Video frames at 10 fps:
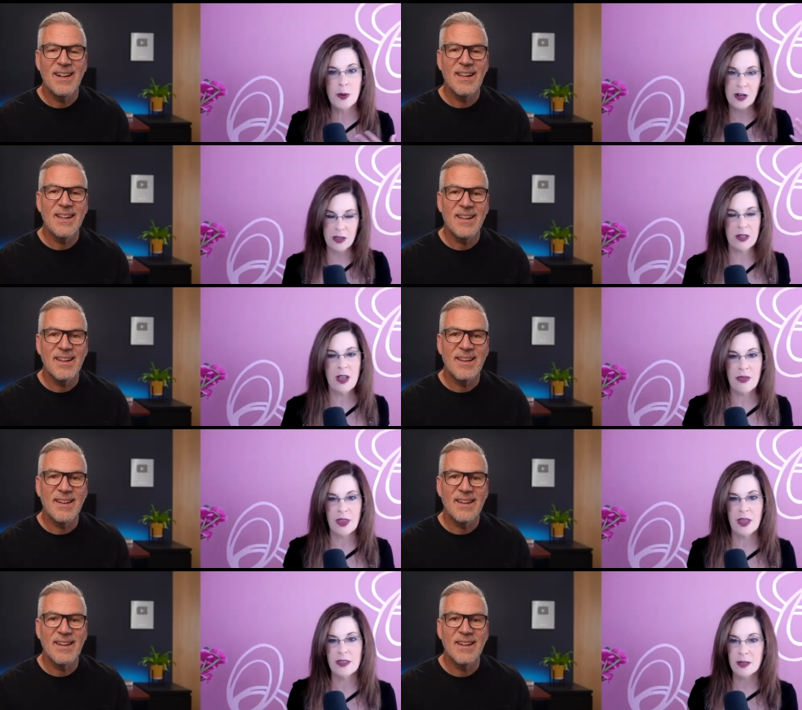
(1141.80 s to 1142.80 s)
Speaker 1: better than
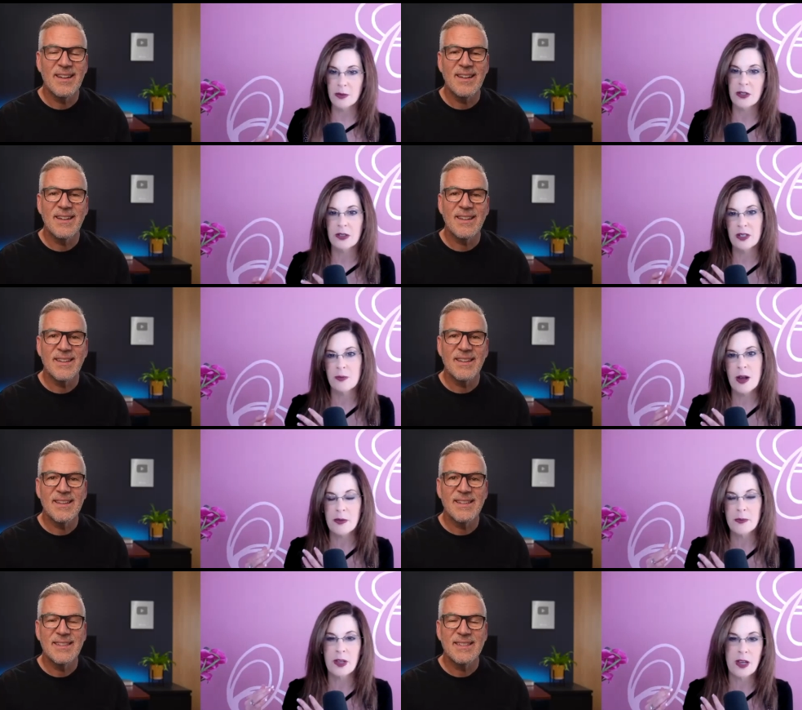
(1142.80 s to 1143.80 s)
nothing. Similarly,
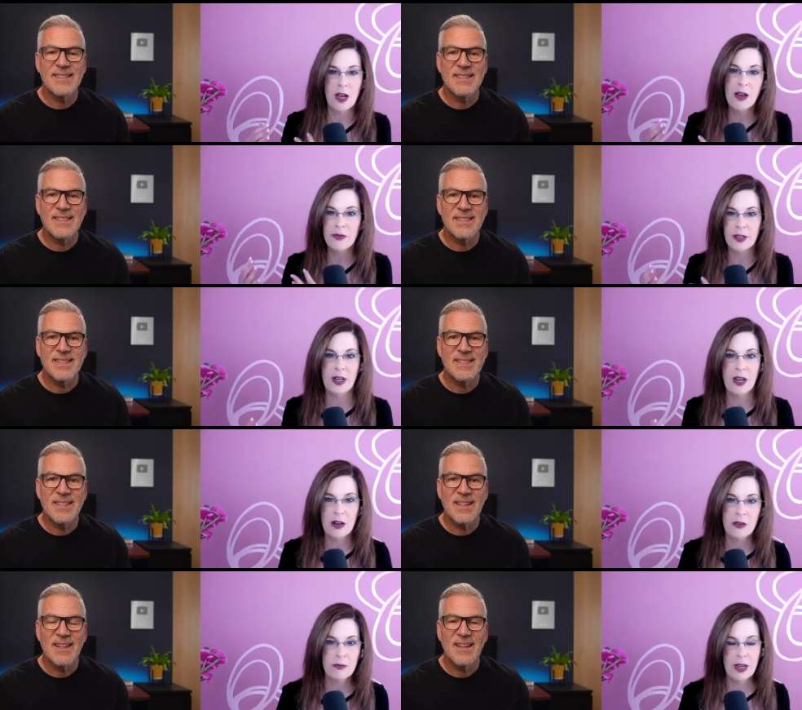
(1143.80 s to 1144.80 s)
probably a video
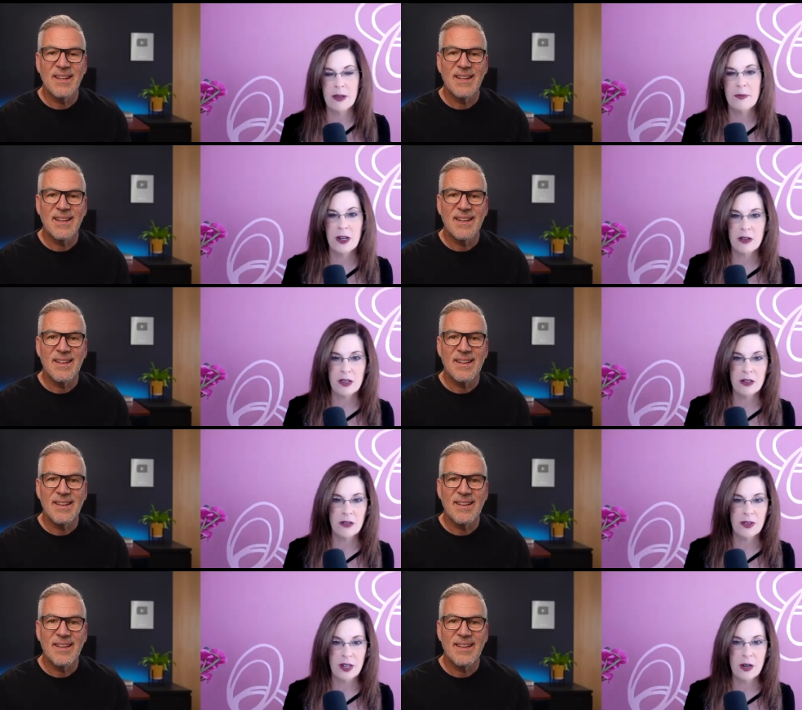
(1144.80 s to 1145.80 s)
maybe better than no
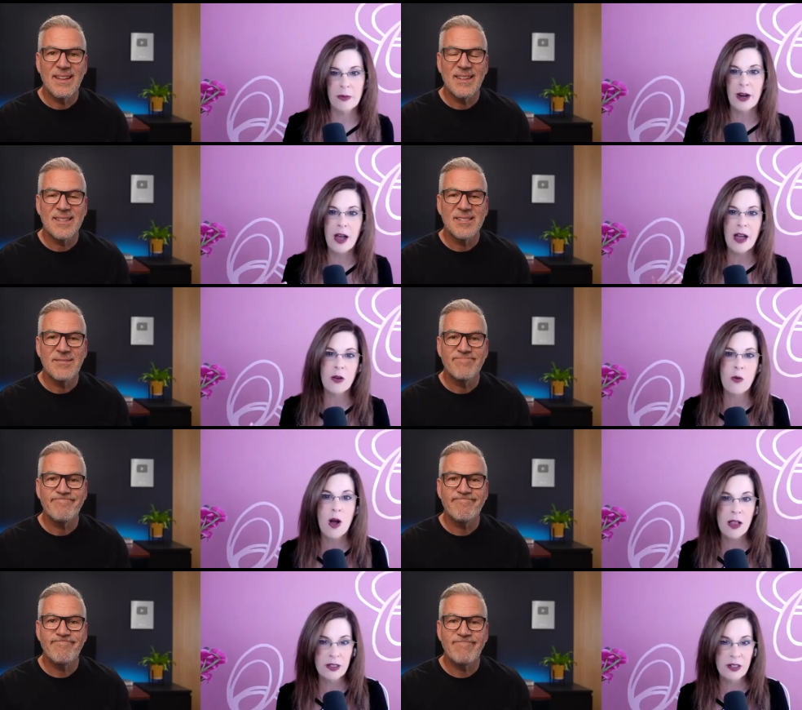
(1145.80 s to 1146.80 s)
video, but a high
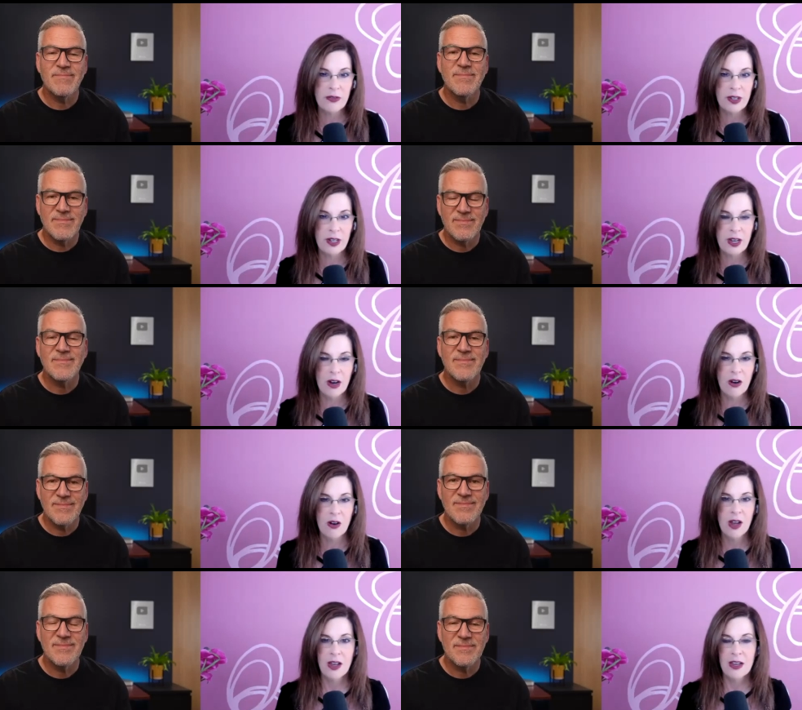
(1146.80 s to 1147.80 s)
quality mm. video
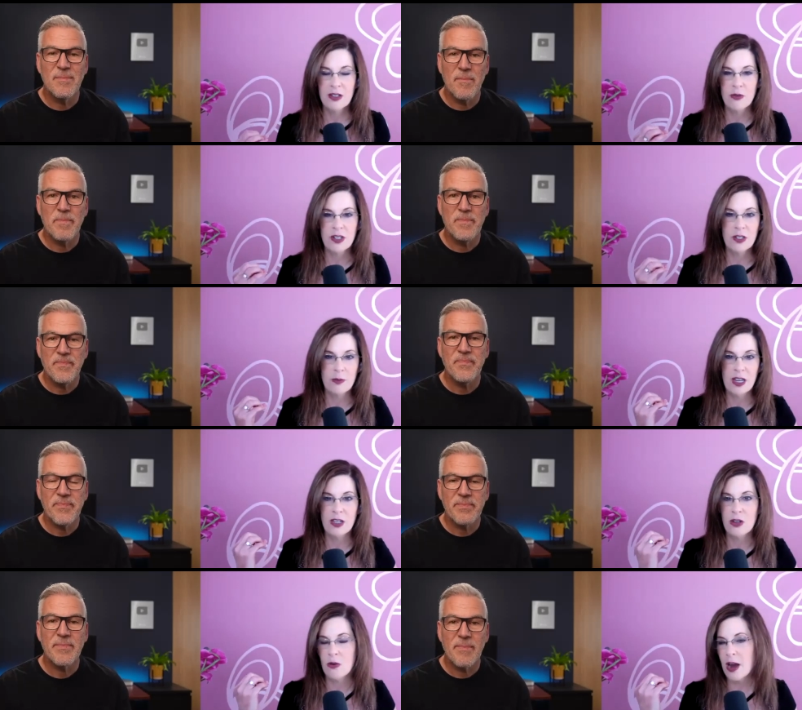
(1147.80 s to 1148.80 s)
is going to make
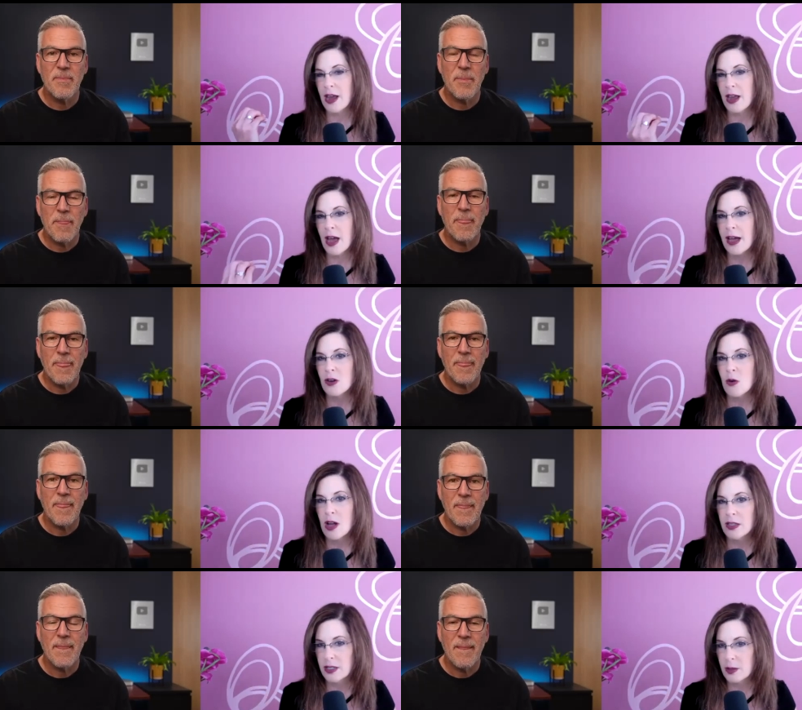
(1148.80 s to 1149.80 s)
you a high
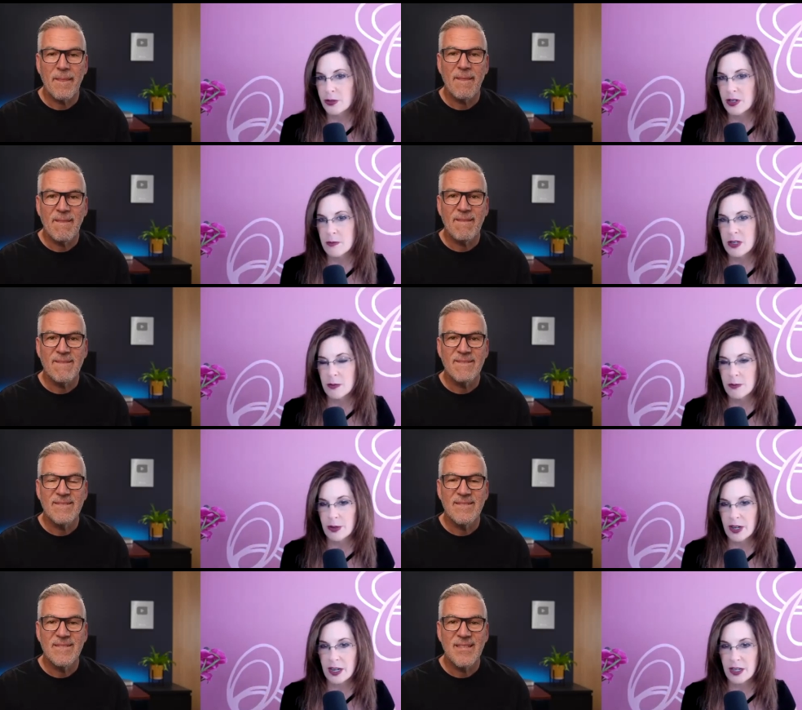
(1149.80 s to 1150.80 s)
quality premium
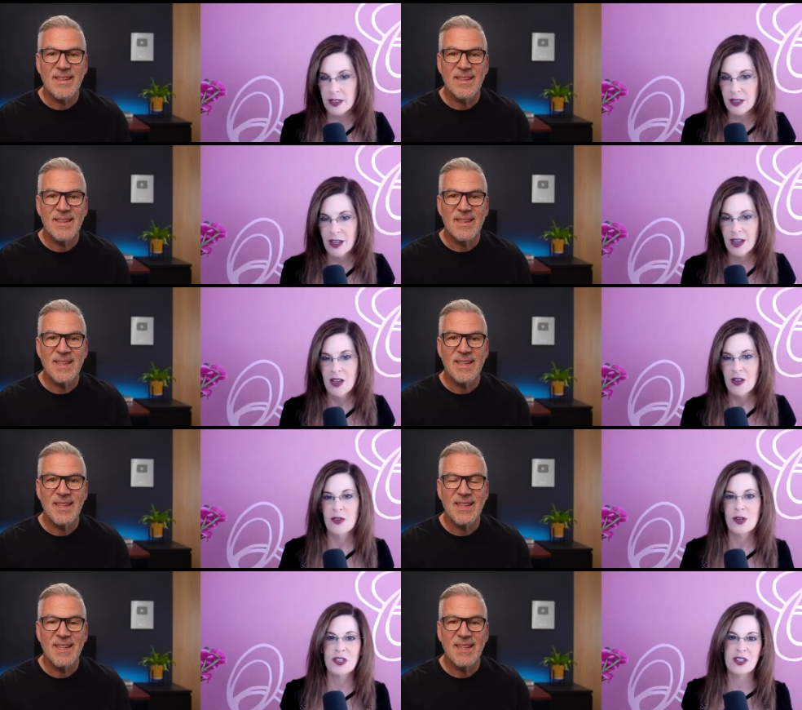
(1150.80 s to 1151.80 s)
brand
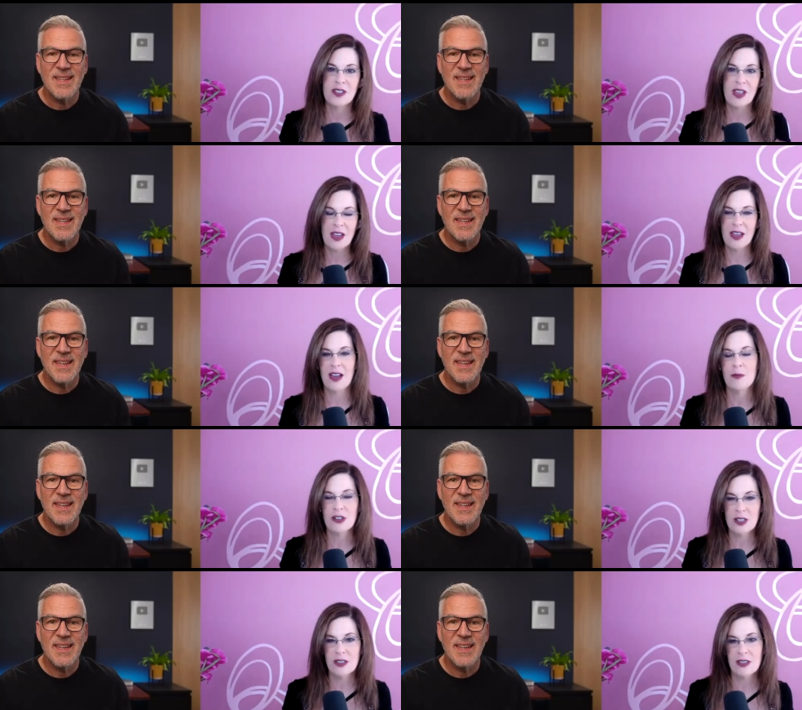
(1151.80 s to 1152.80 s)
versus like I'm
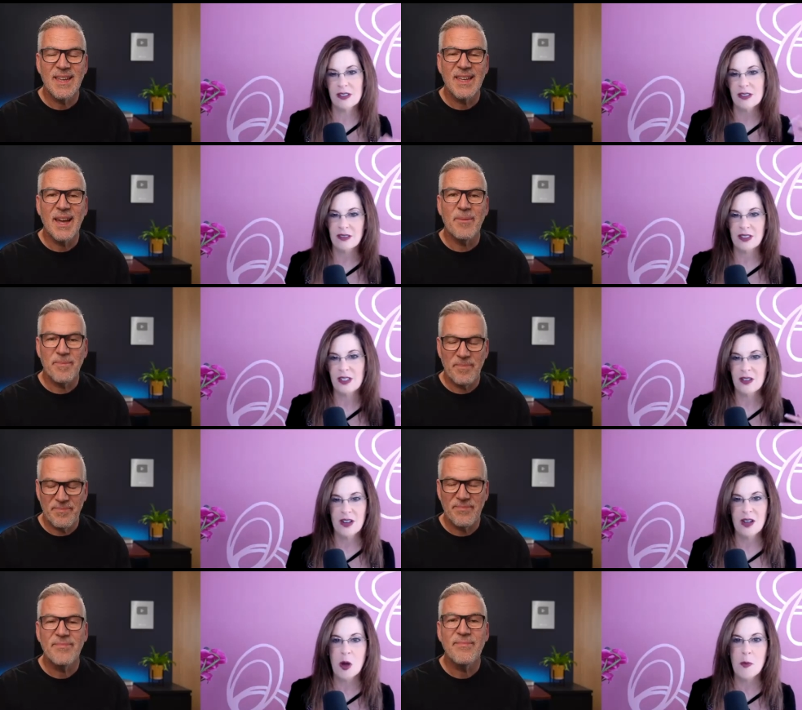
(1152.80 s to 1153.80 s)
just a, you yep. know,
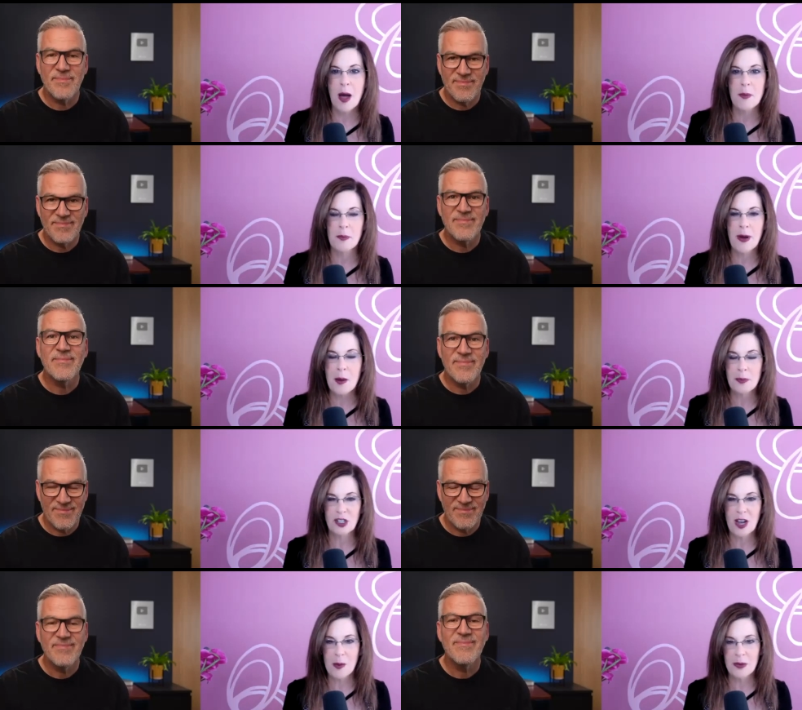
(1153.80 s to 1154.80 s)
I'm a mom and pop
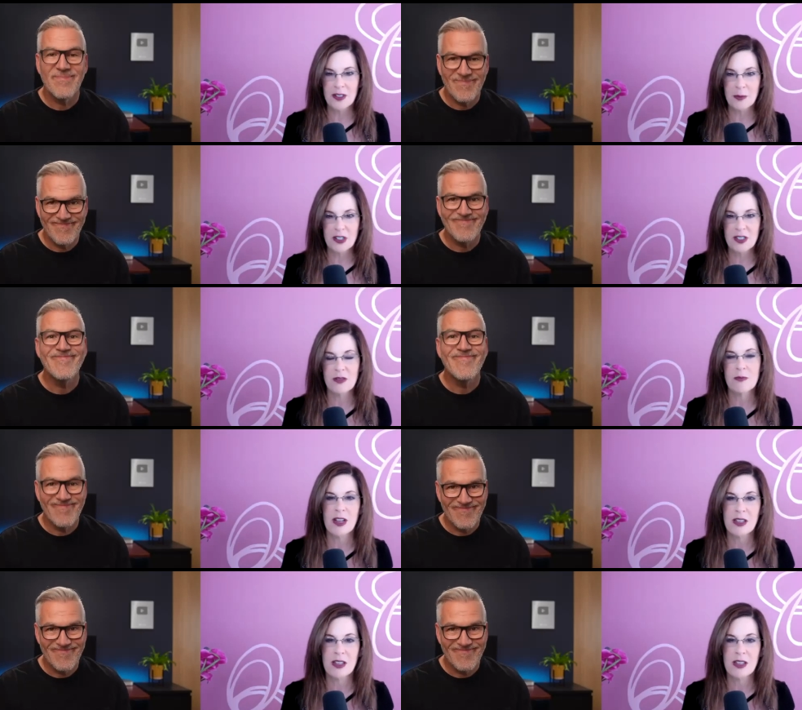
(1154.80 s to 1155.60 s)
shop and I'm just doing my